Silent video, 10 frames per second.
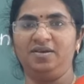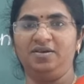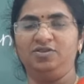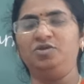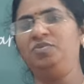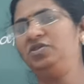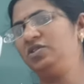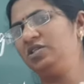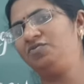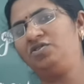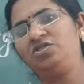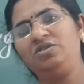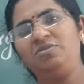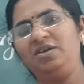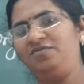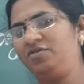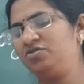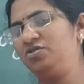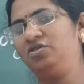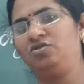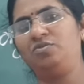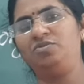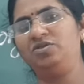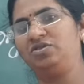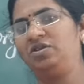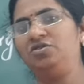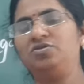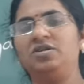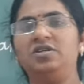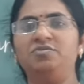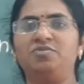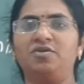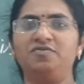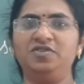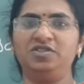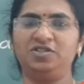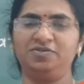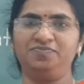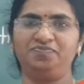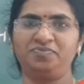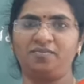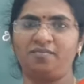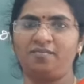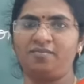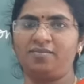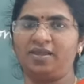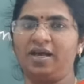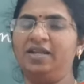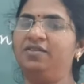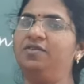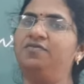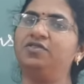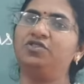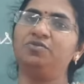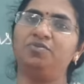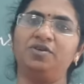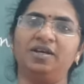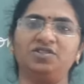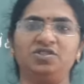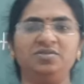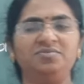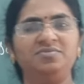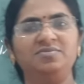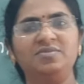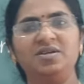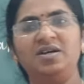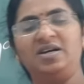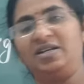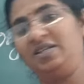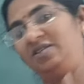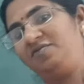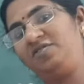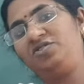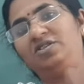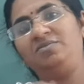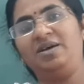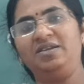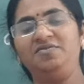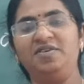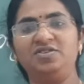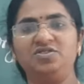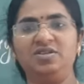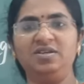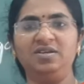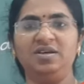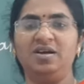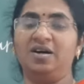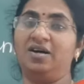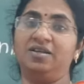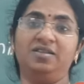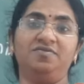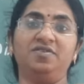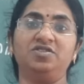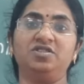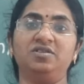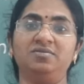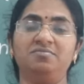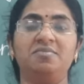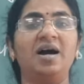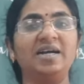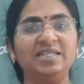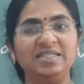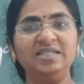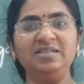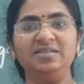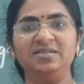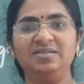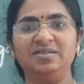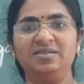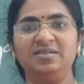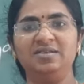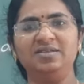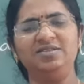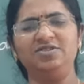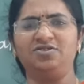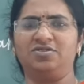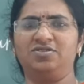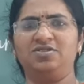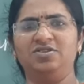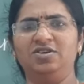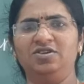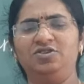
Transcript: So business function, main function is obviously to earn profit. Another function production, another function manufacturing, another function marketing, Is it not?